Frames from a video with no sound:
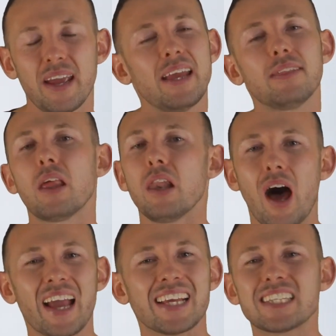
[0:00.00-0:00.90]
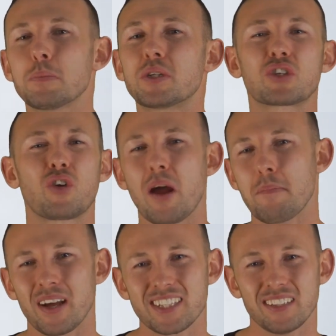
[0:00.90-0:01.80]
hit the like and subscribe
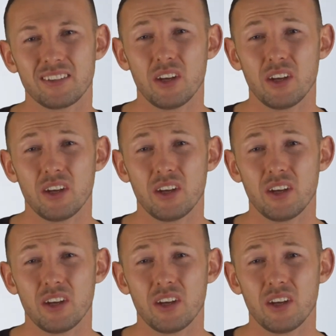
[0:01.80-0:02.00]
button.